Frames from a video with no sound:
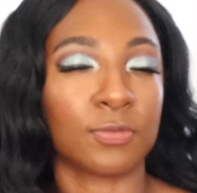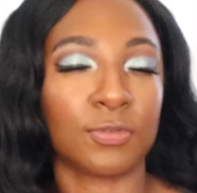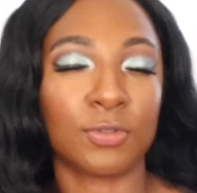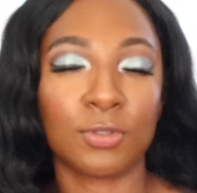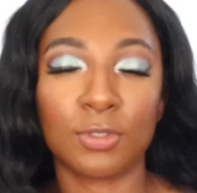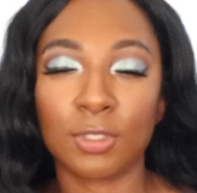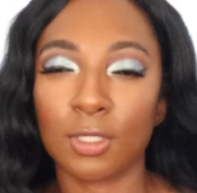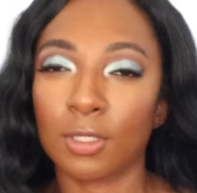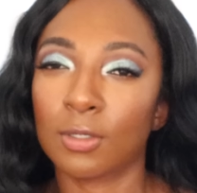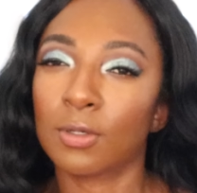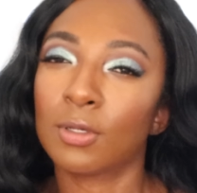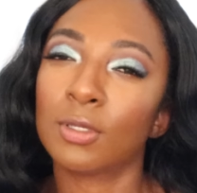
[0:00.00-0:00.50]
If
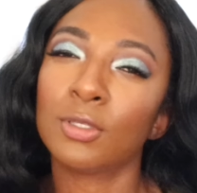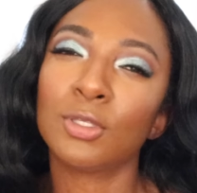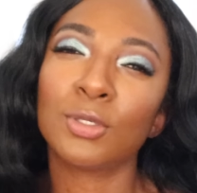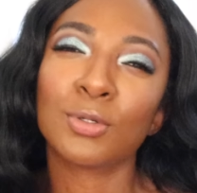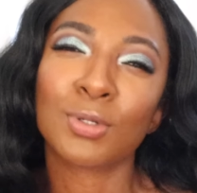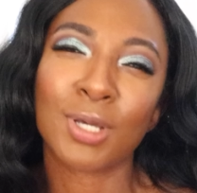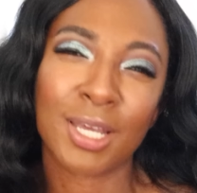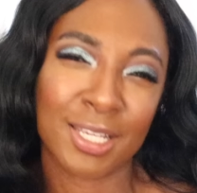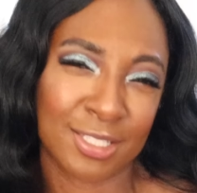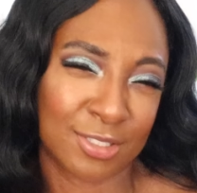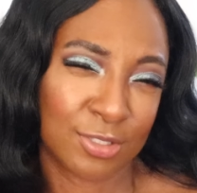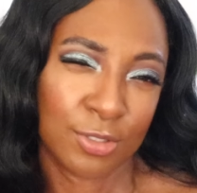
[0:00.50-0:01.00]
you don't,
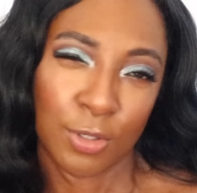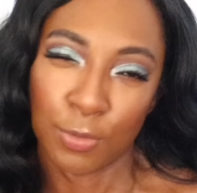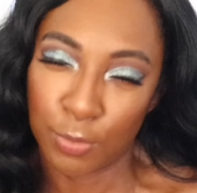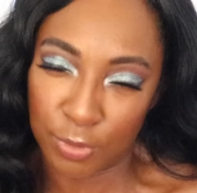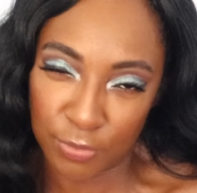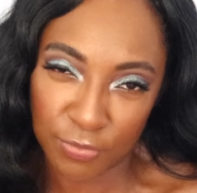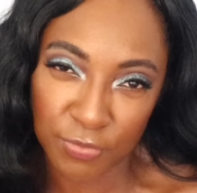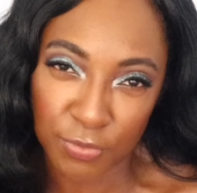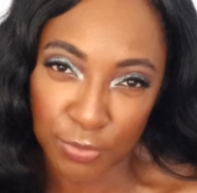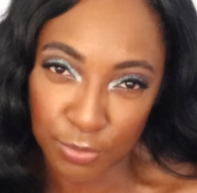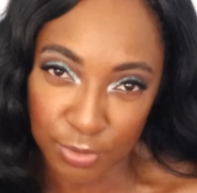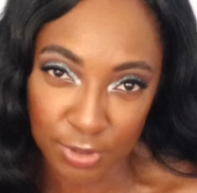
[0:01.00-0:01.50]
you guys know
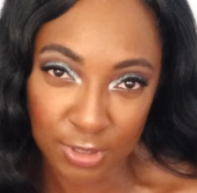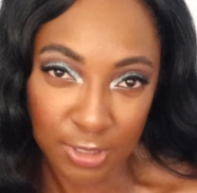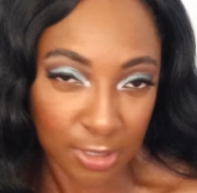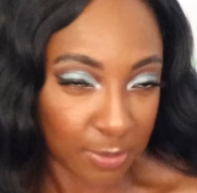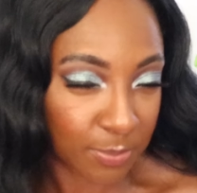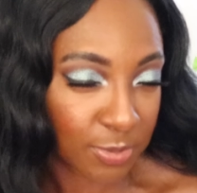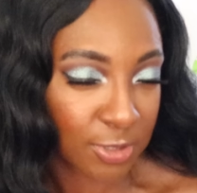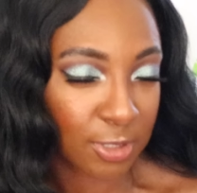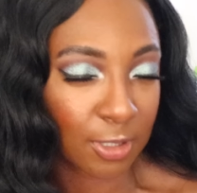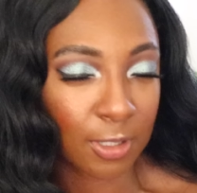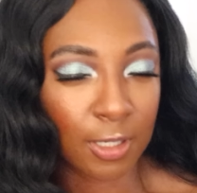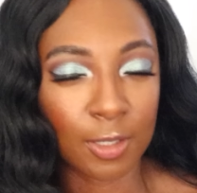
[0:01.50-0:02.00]
what food
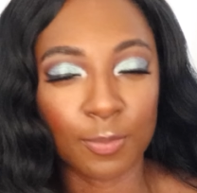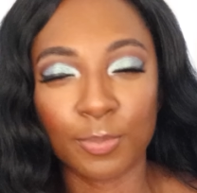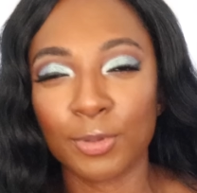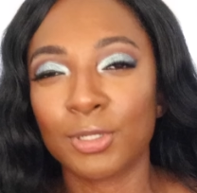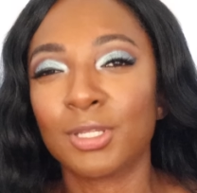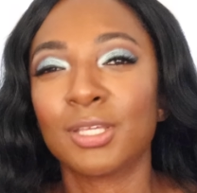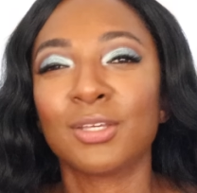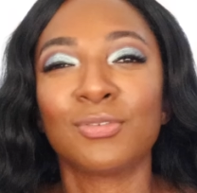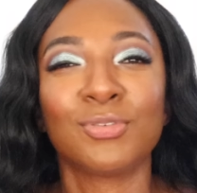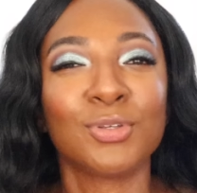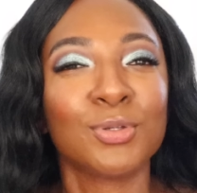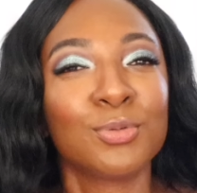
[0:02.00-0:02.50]
stamps are,
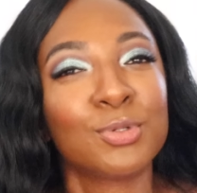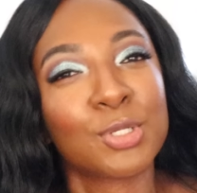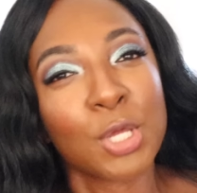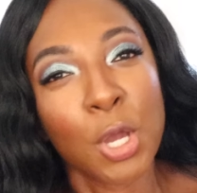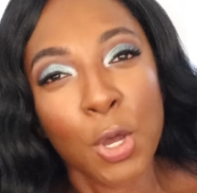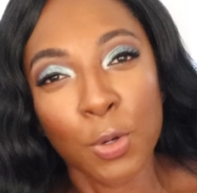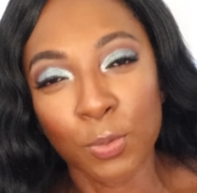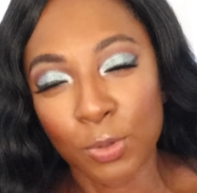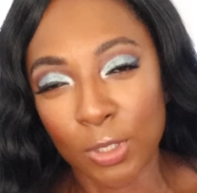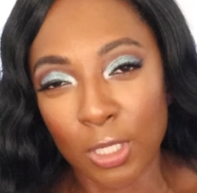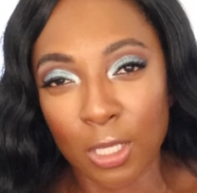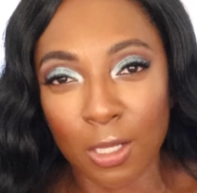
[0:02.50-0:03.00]
but if you
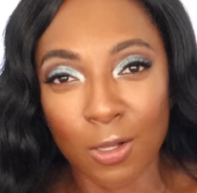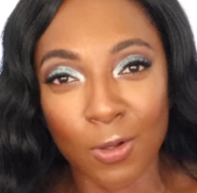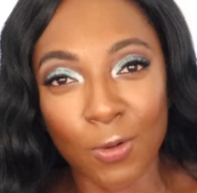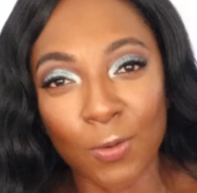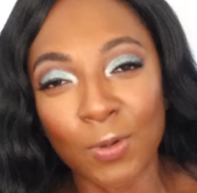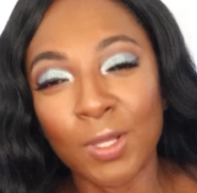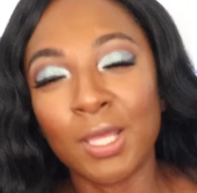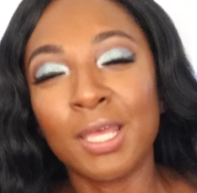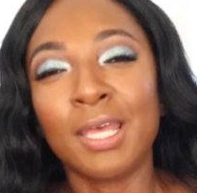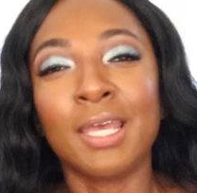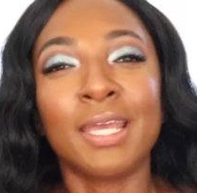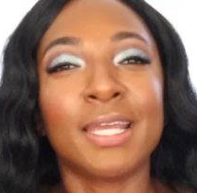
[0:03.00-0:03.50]
don't
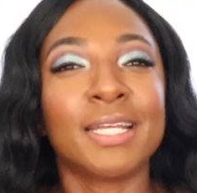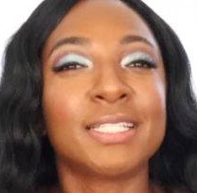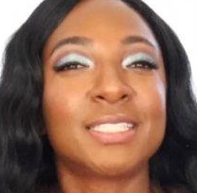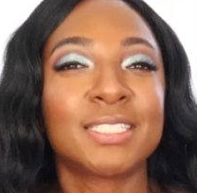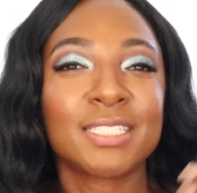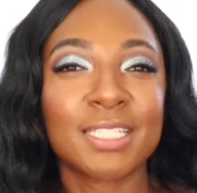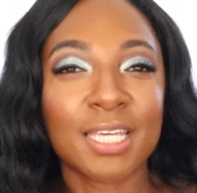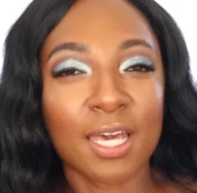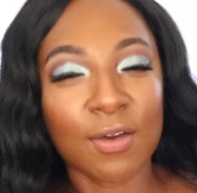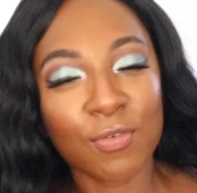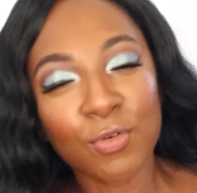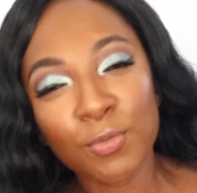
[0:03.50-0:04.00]
know,
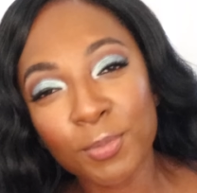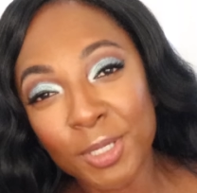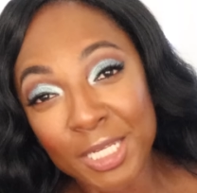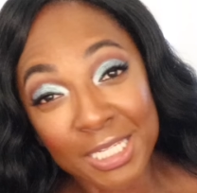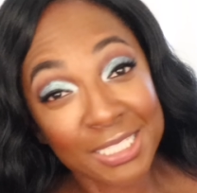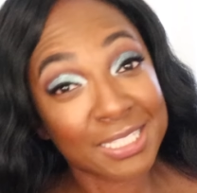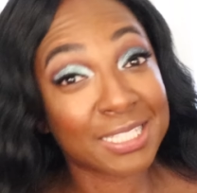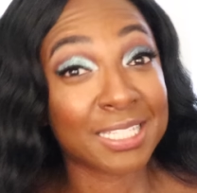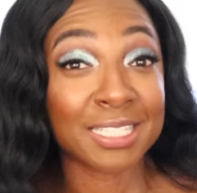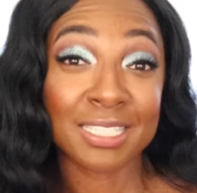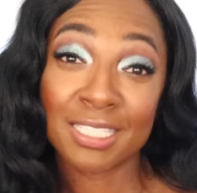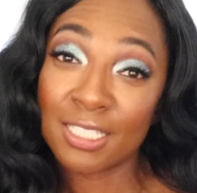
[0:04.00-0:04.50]
it's a
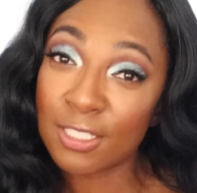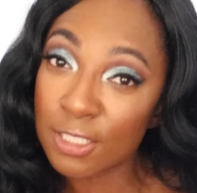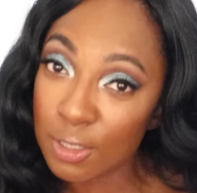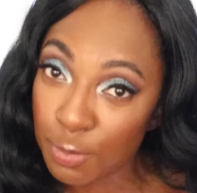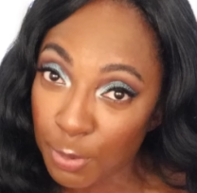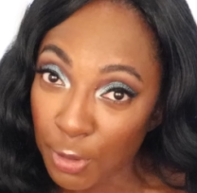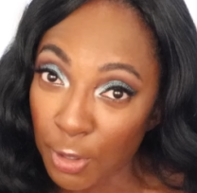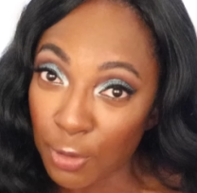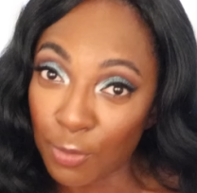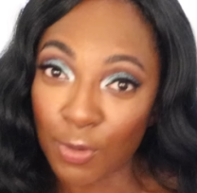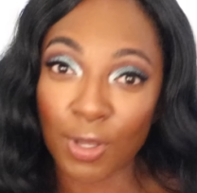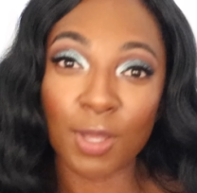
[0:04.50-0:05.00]
government
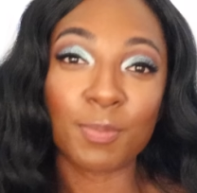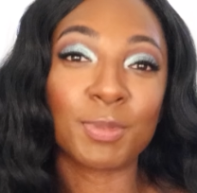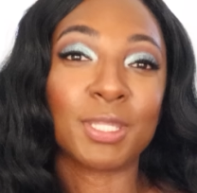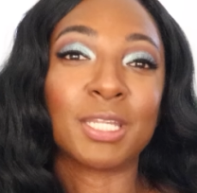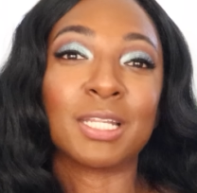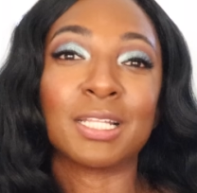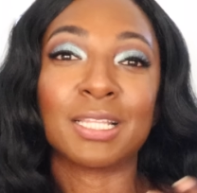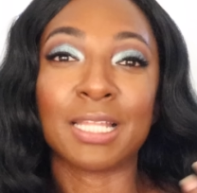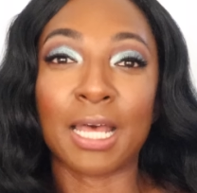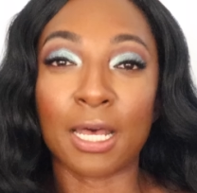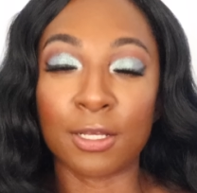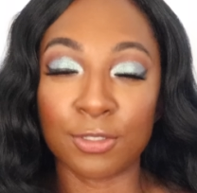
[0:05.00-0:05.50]
assistance program
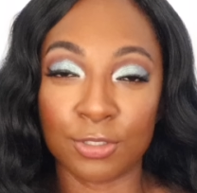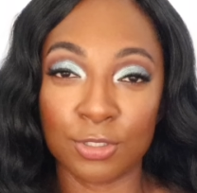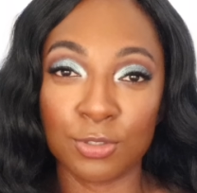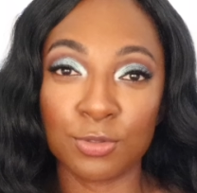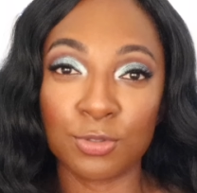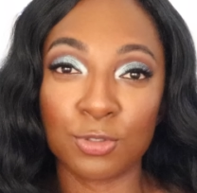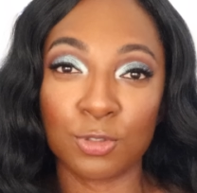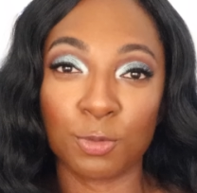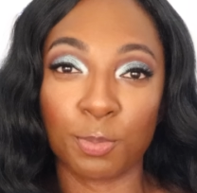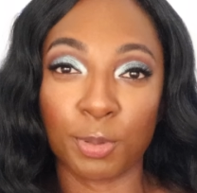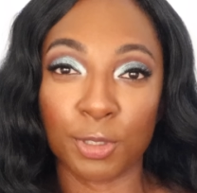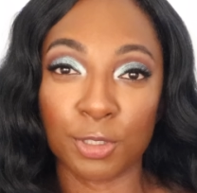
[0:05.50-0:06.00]
that allows
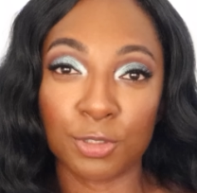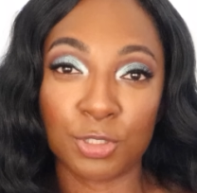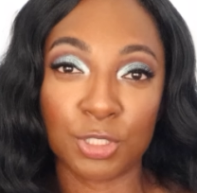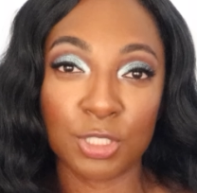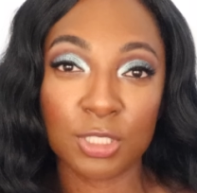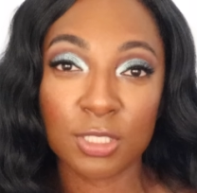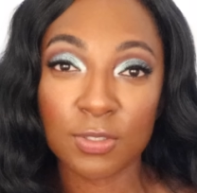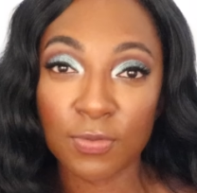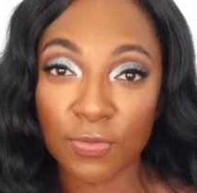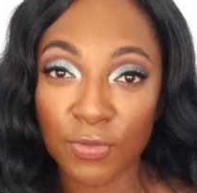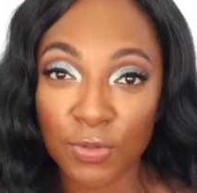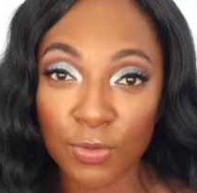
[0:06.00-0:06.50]
you to
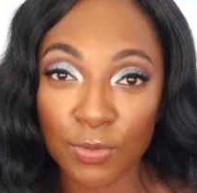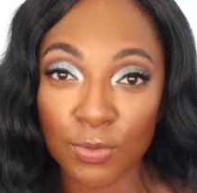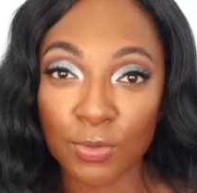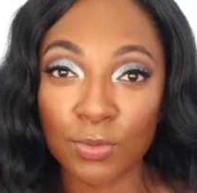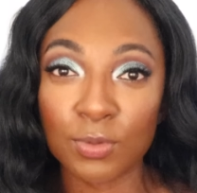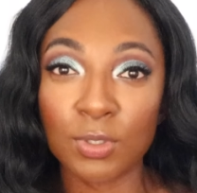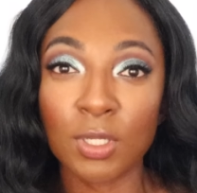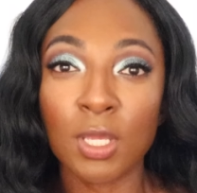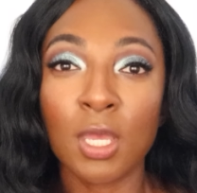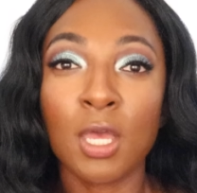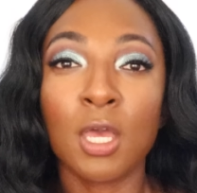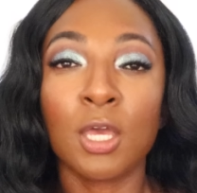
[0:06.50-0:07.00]
purchase
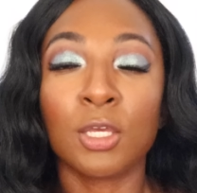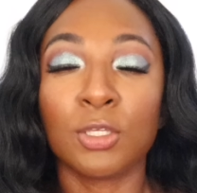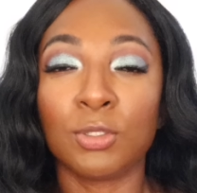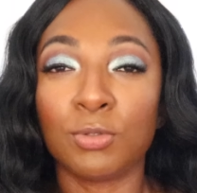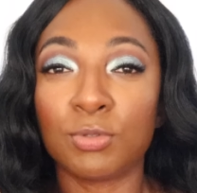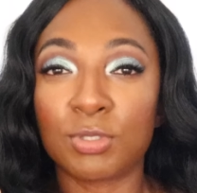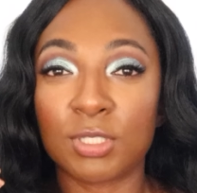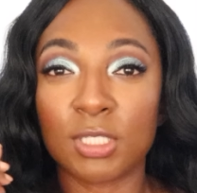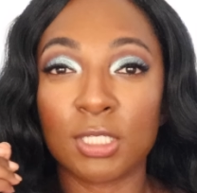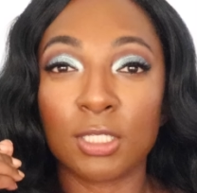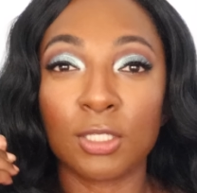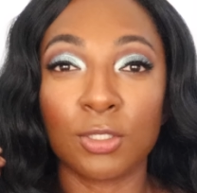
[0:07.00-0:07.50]
food
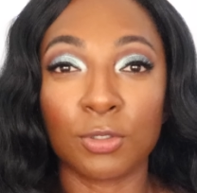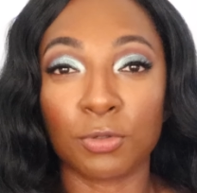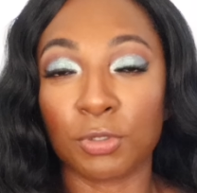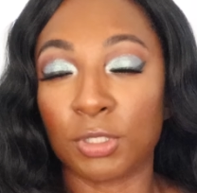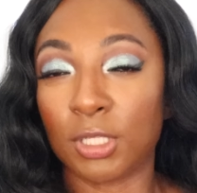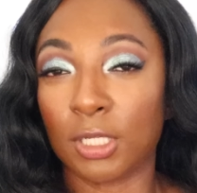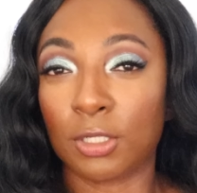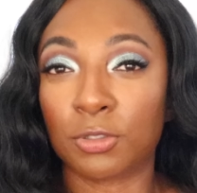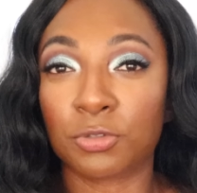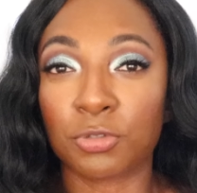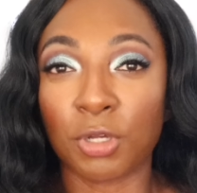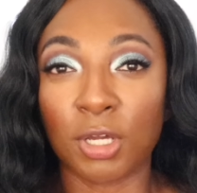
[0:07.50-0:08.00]
using your
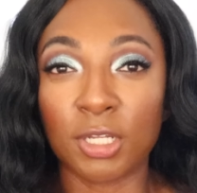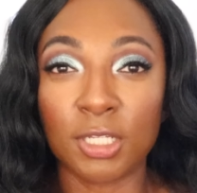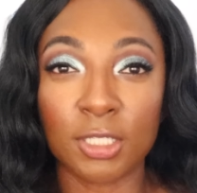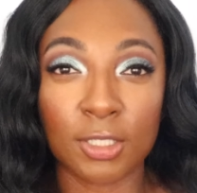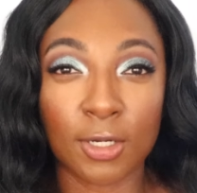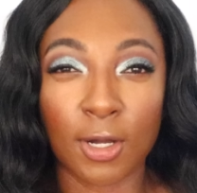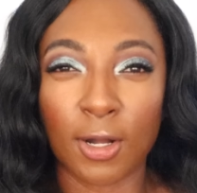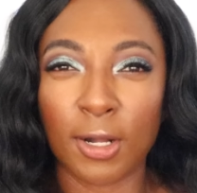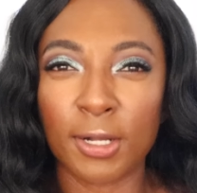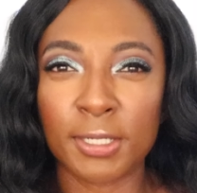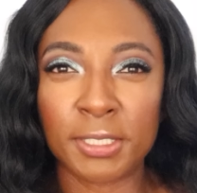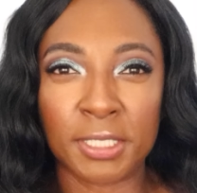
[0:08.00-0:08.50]

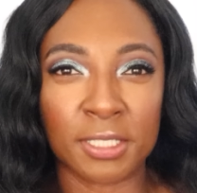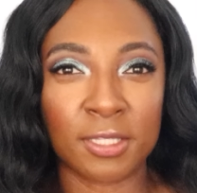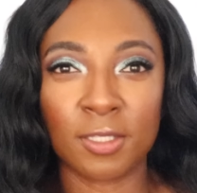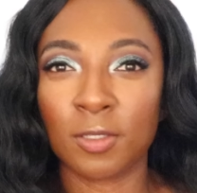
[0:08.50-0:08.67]
electronic card.